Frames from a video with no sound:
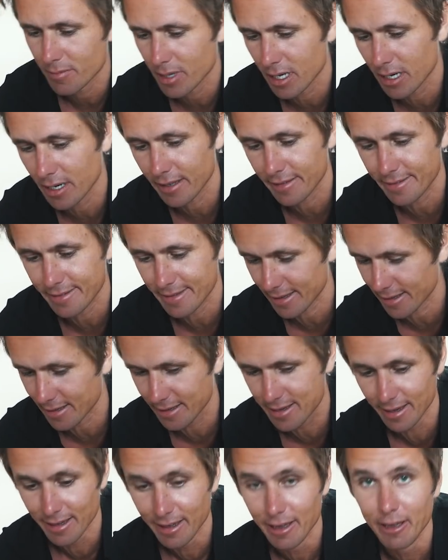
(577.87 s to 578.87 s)
Benny,
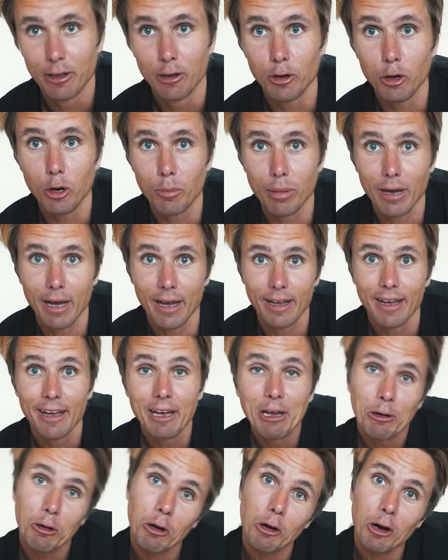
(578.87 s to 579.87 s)
sick. No,
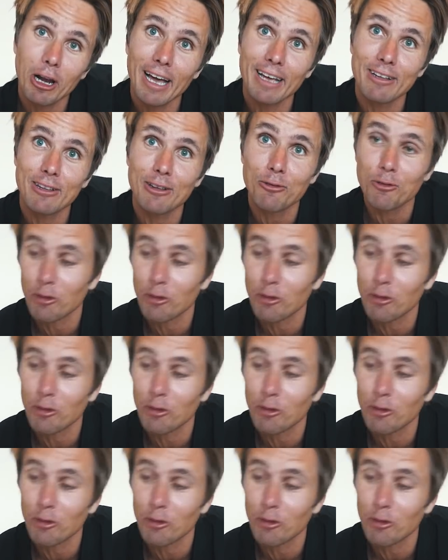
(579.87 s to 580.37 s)
no glasses